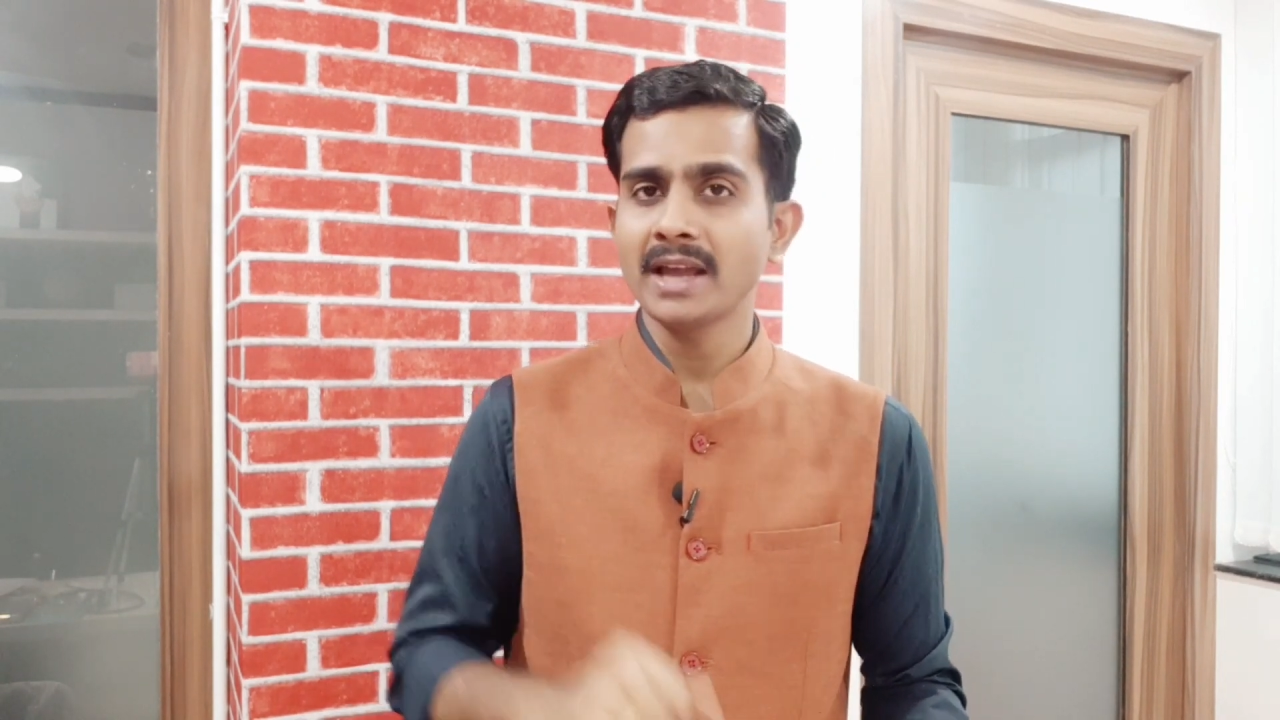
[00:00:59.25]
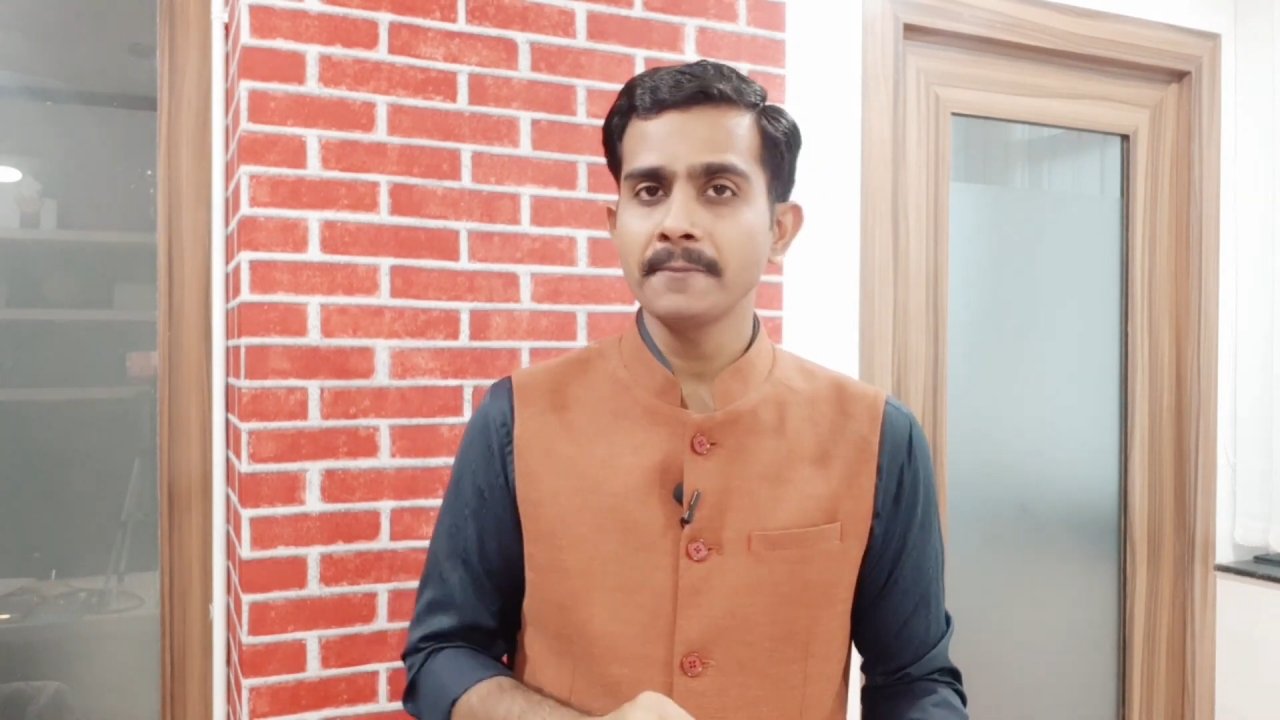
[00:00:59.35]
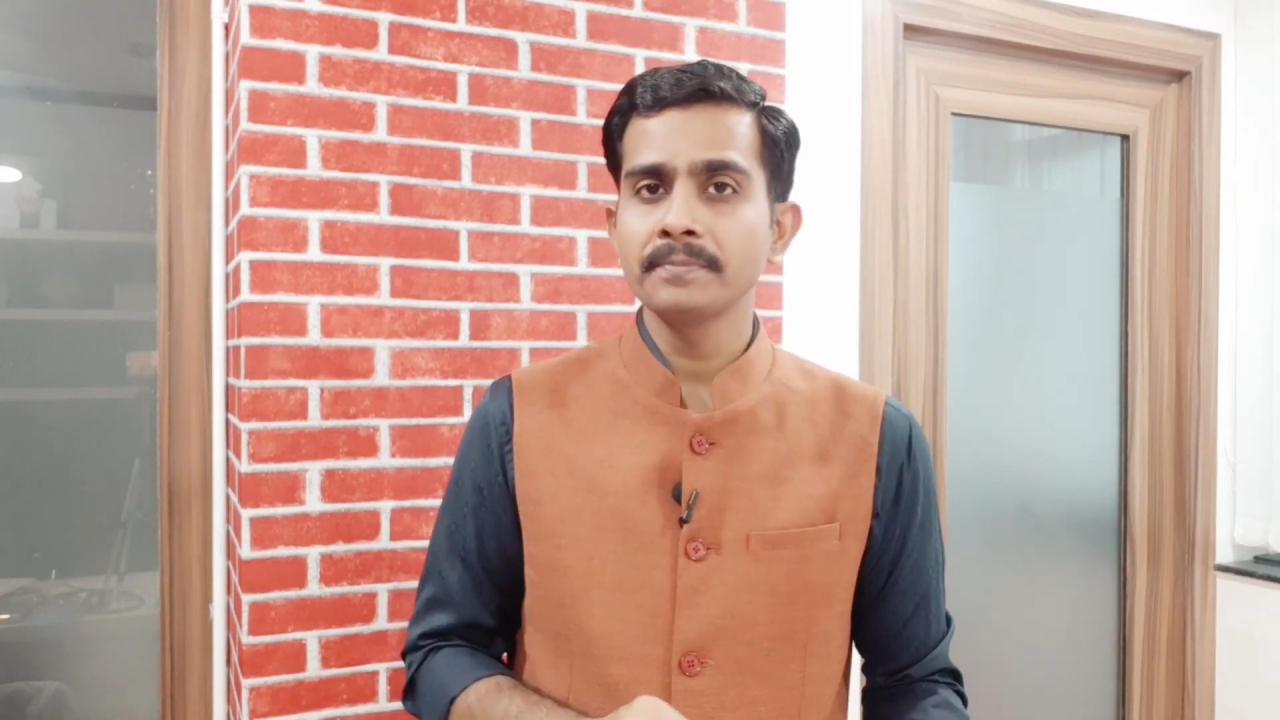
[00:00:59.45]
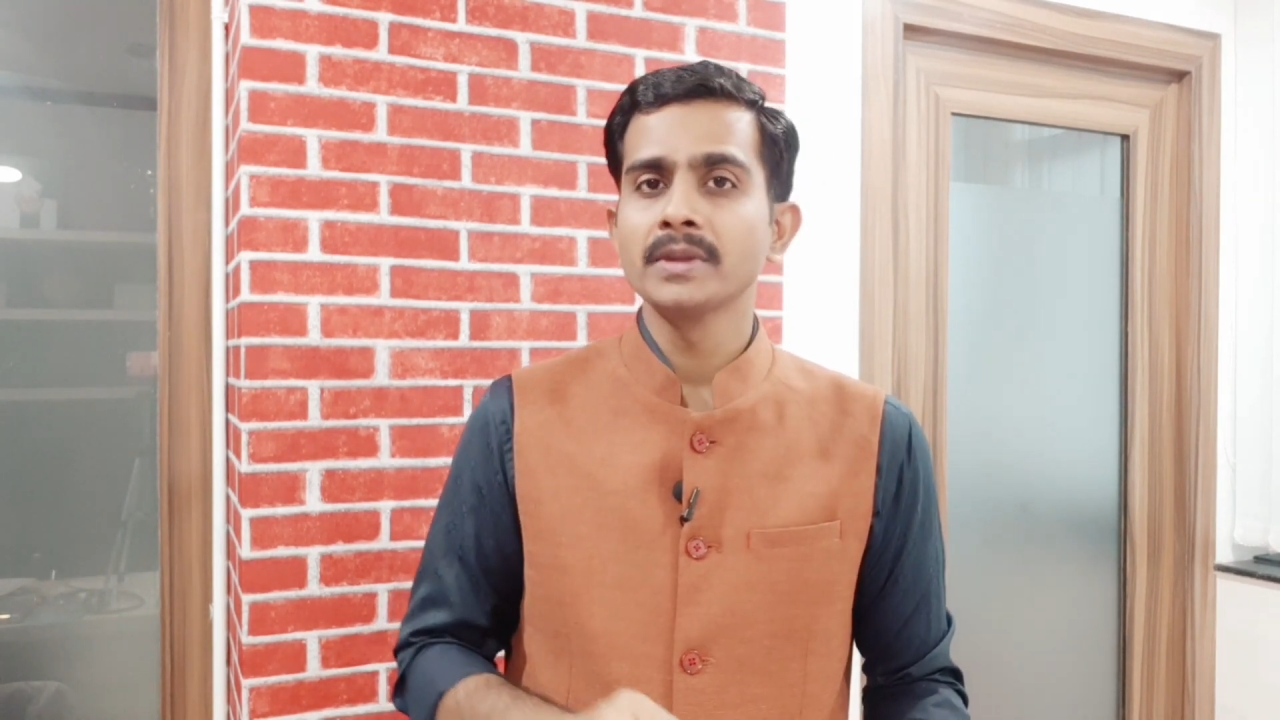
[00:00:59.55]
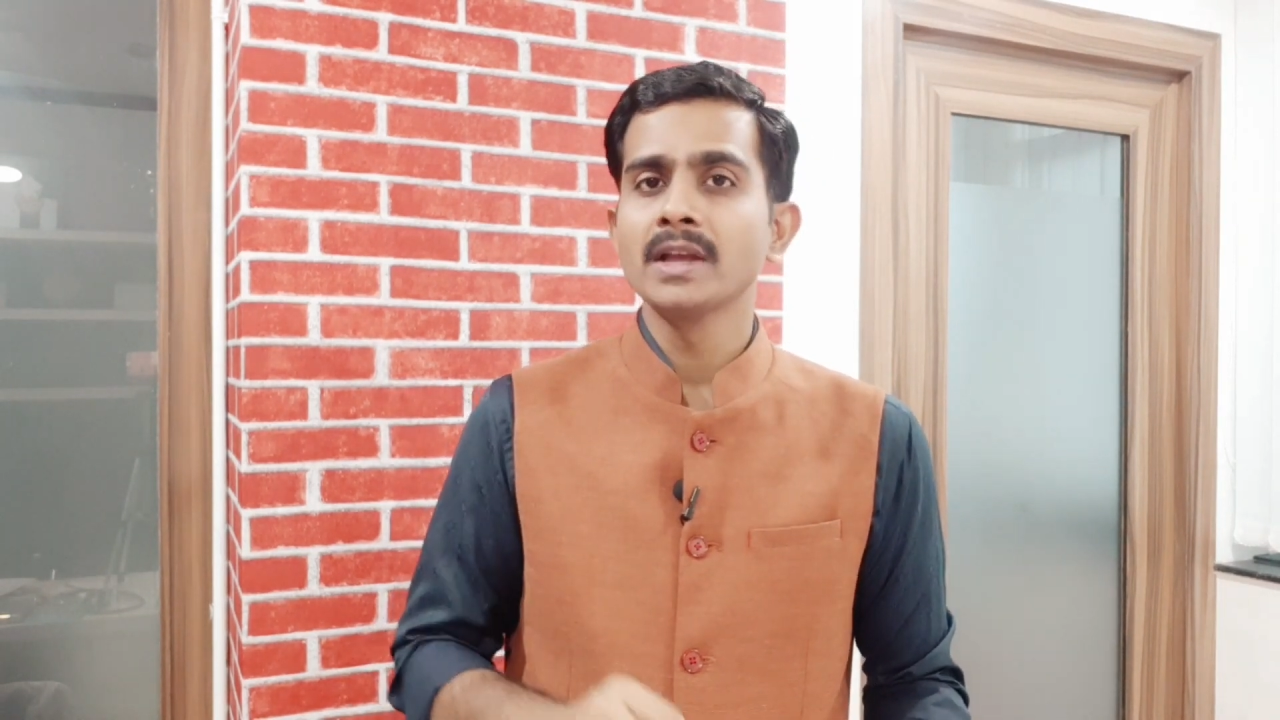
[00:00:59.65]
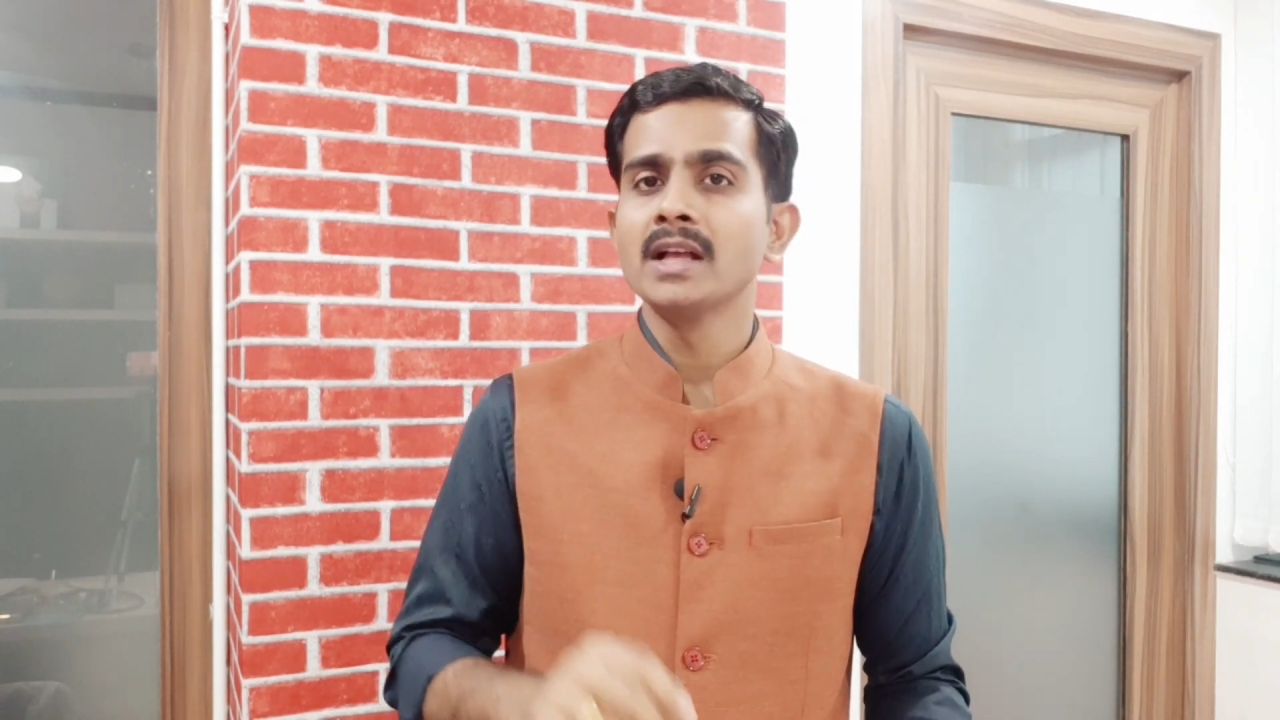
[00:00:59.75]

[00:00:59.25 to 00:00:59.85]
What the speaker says: time,